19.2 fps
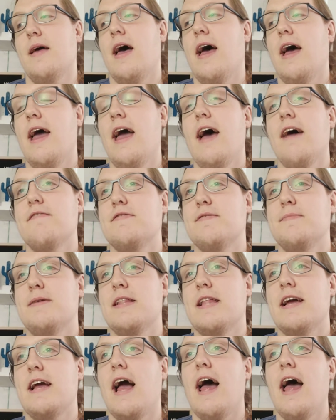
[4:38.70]
I have to admit,
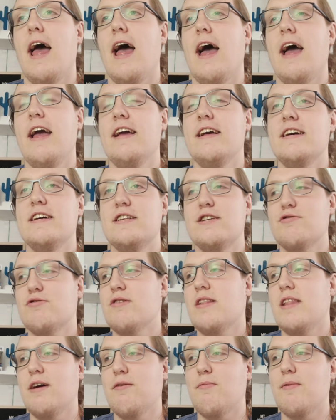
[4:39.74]
like, it's sort
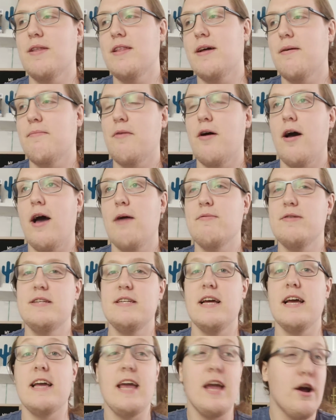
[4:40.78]
of like one that I wouldn't
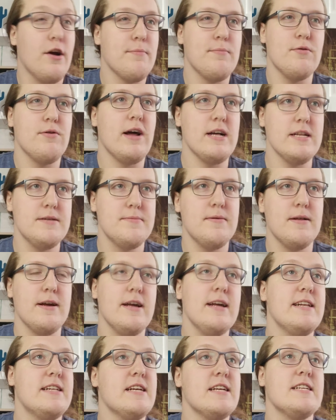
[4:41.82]
say care about as, like,
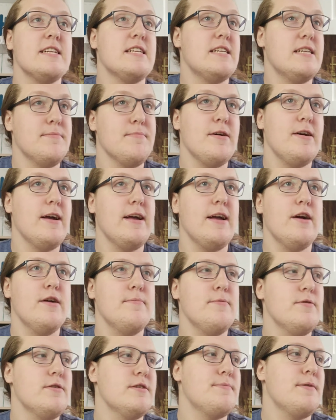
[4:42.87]
it doesn't seem like I care
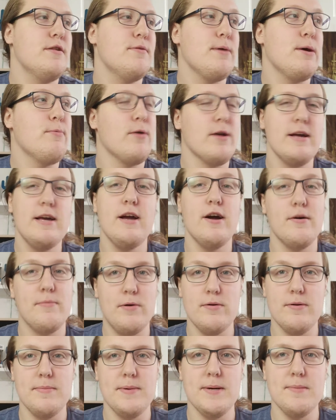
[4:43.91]
about as much, but I want to care
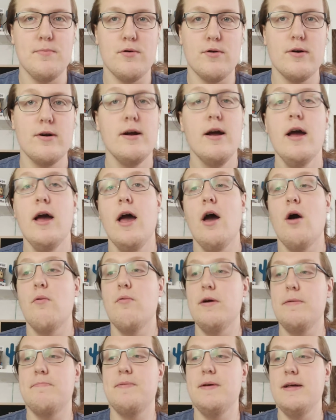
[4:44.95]
about a bit more,
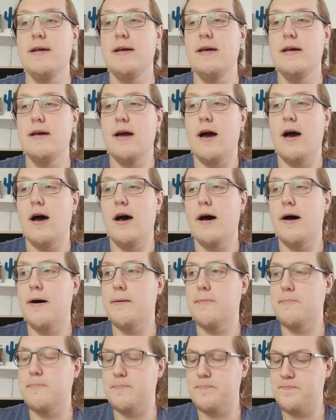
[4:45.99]
would be,
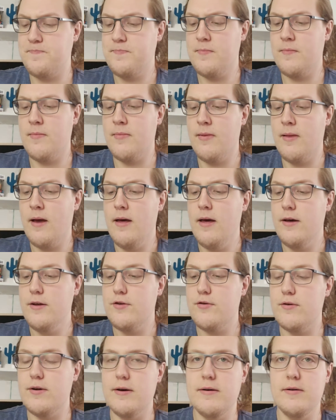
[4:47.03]

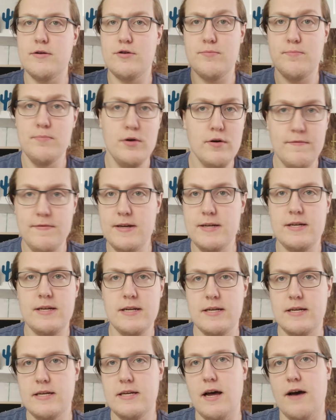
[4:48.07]
sort of movies
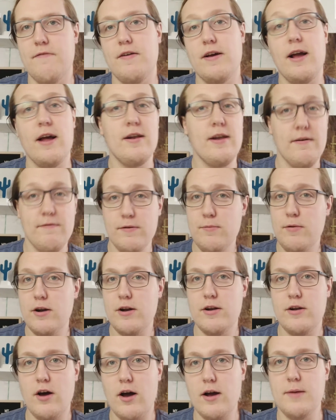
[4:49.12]
and stuff. Like, I definitely want
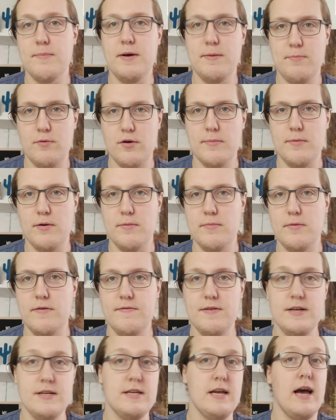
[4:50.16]
to talk a bit more about
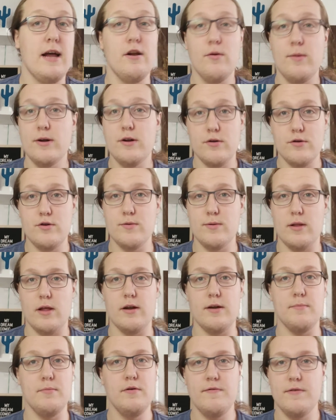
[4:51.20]
movies. I know I don't do a lot
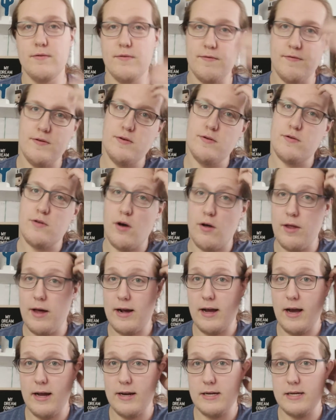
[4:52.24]
of movie reviews, all that
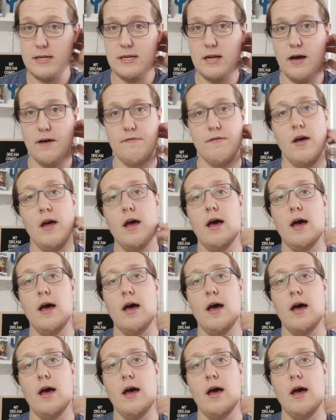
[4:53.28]
kind of stuff,